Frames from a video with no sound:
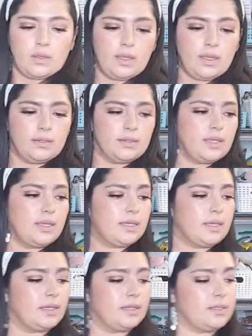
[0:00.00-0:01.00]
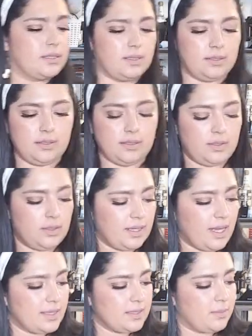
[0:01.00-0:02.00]
And then you can
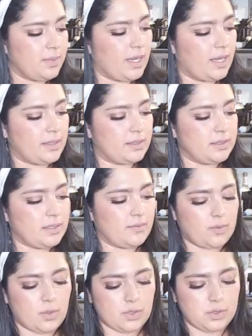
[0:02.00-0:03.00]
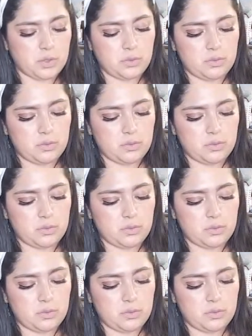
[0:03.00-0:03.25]
add some bananas if you want to.